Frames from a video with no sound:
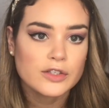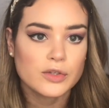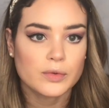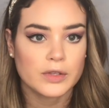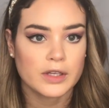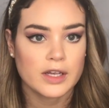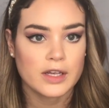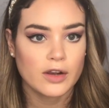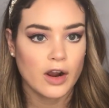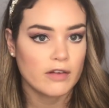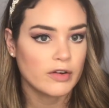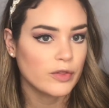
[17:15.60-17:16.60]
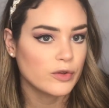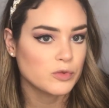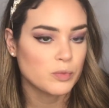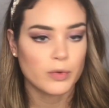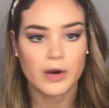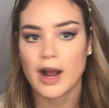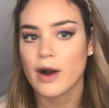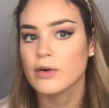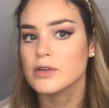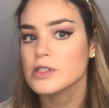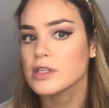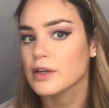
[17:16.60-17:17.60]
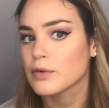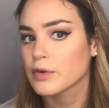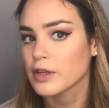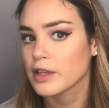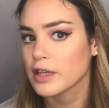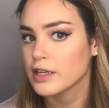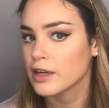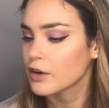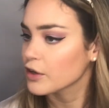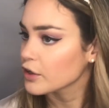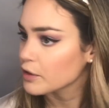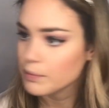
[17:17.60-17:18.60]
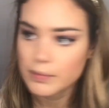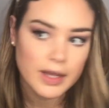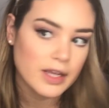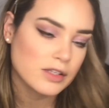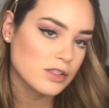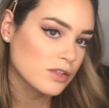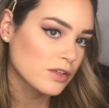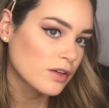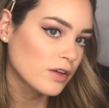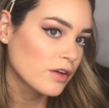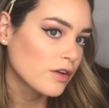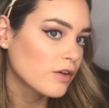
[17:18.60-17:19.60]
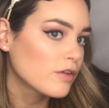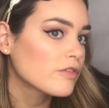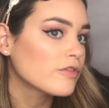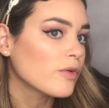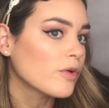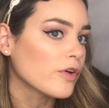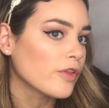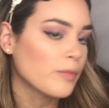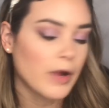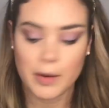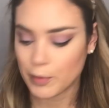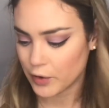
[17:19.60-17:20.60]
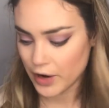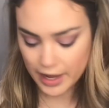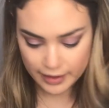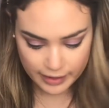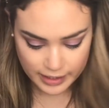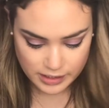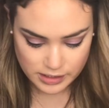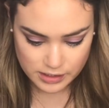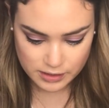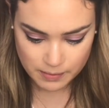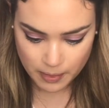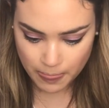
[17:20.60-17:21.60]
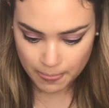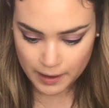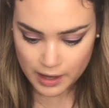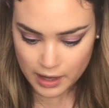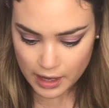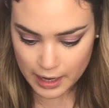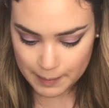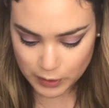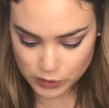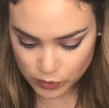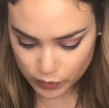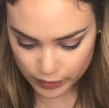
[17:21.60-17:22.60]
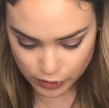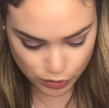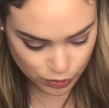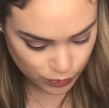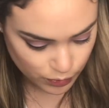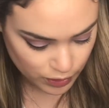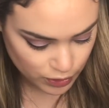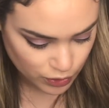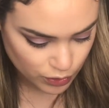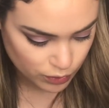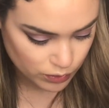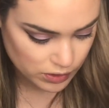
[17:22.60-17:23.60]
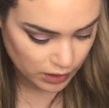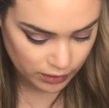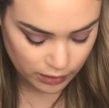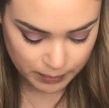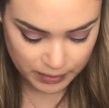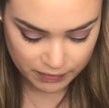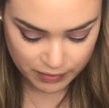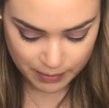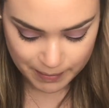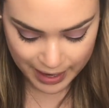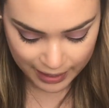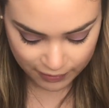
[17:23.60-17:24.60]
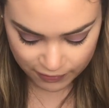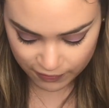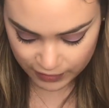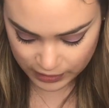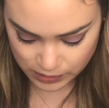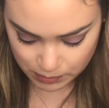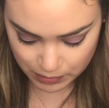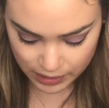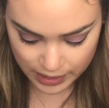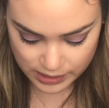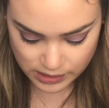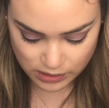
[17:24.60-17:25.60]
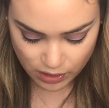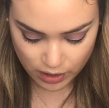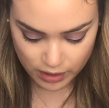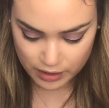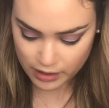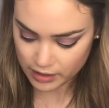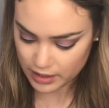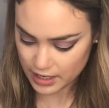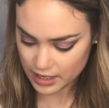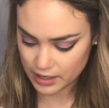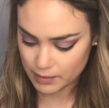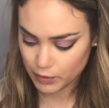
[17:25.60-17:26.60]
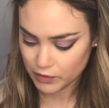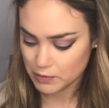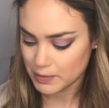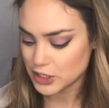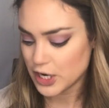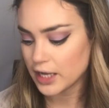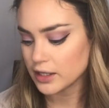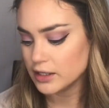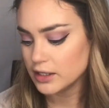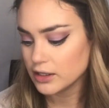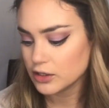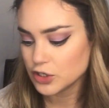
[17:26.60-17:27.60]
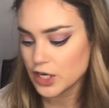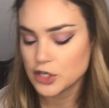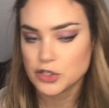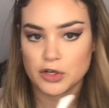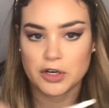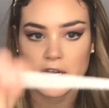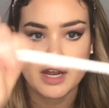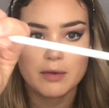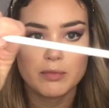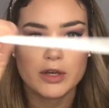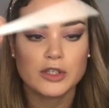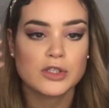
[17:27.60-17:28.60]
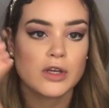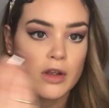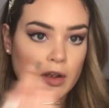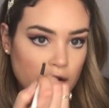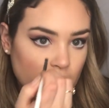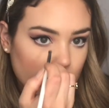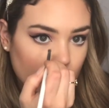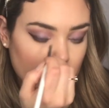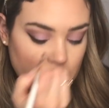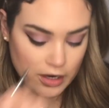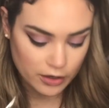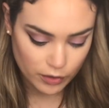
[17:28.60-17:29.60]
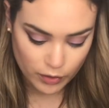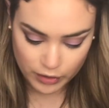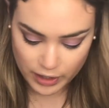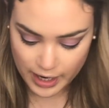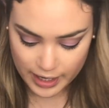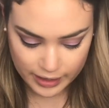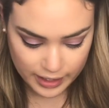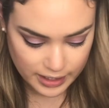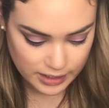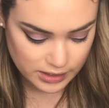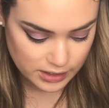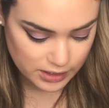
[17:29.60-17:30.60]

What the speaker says: To really carve out those brows, it really laid down a good base for the brow bone highlight. I'm also going to use a little bit of the MAC Fix Plus on the Morphe by Jaclyn Hill JH39 brush for the inner corner highlight.